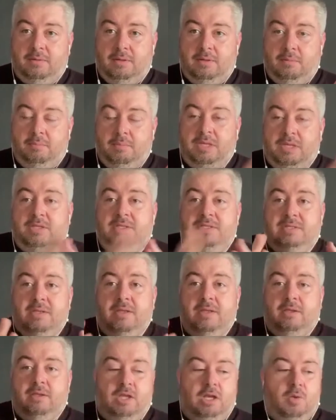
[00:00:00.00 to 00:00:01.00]
Because
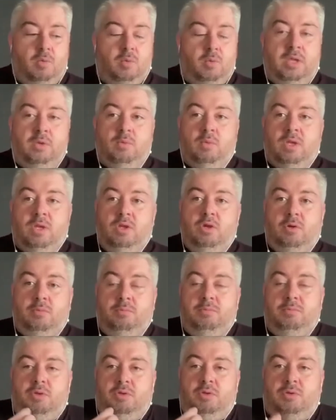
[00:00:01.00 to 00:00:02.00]
when you're
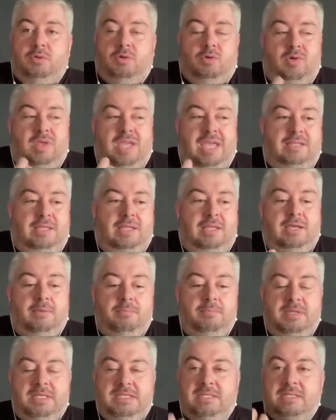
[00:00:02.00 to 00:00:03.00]
creating a
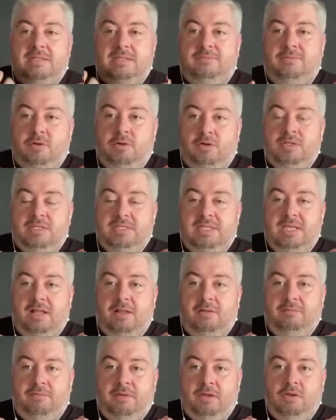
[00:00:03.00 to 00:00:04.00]
business for
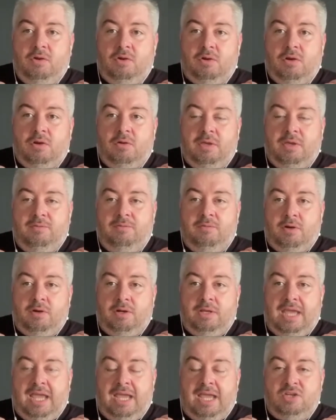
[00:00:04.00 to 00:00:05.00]
yourself and you're going for
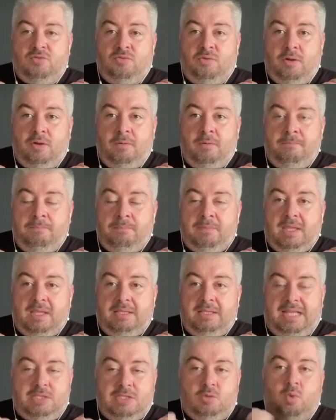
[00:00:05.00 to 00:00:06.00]
cash flow,
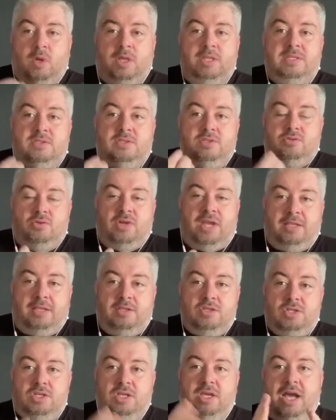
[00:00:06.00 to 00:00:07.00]
that's one
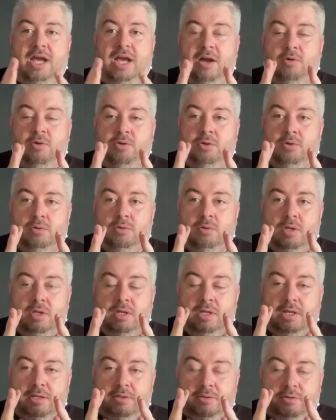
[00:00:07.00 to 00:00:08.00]
strategy how you
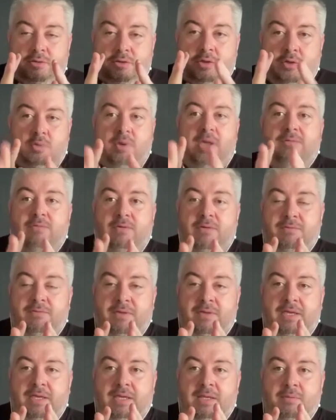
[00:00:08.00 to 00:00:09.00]
do
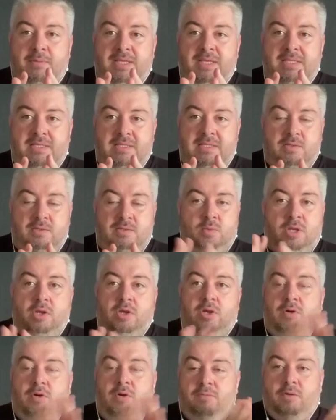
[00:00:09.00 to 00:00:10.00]
everything in business. When you
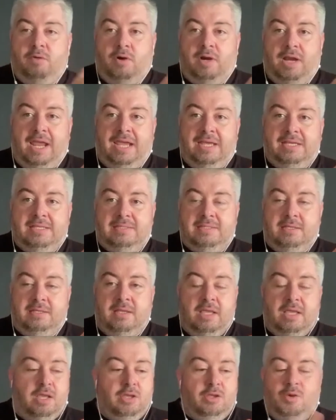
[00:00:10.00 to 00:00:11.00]
go for exit,
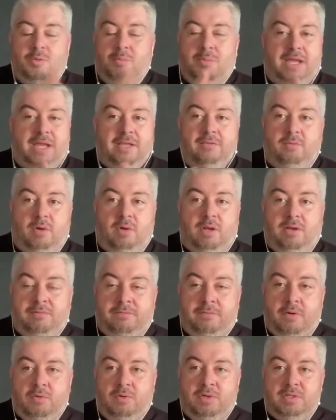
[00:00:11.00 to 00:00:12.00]
you might want to
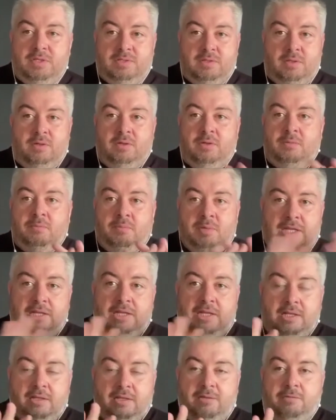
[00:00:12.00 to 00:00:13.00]
focus on
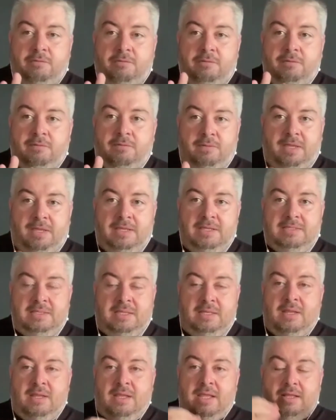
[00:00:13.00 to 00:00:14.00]
completely different things
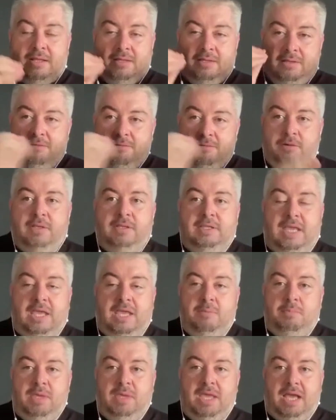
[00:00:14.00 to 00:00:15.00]
in different
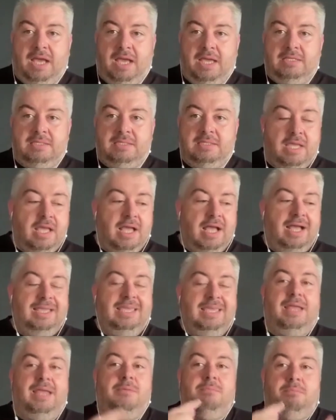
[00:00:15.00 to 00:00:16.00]
KPIs,
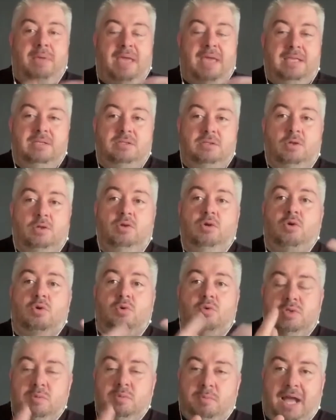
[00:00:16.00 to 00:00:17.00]
again, based on
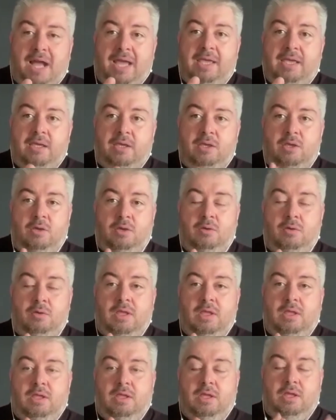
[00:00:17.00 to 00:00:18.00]
who's buying you.
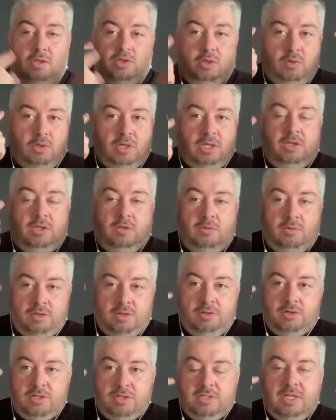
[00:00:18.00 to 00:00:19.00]
You need to
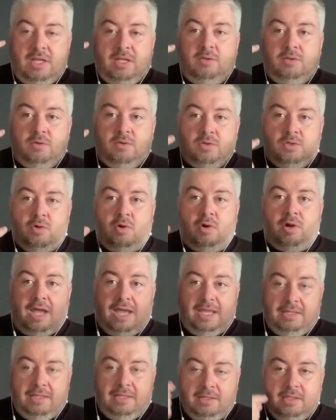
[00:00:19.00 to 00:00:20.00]
understand who's your
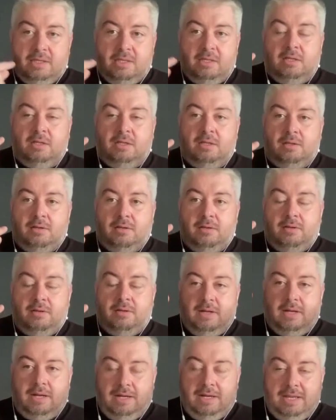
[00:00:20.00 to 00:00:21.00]
ideal
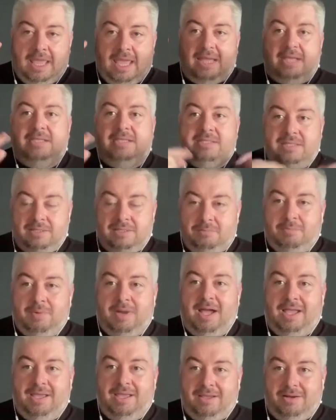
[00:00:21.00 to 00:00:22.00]
exit
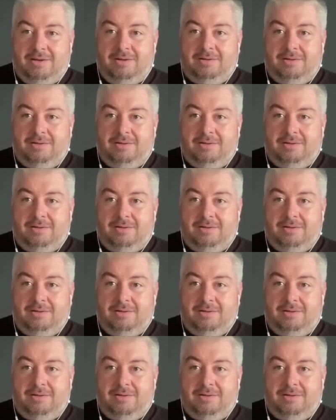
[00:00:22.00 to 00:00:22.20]
buyer.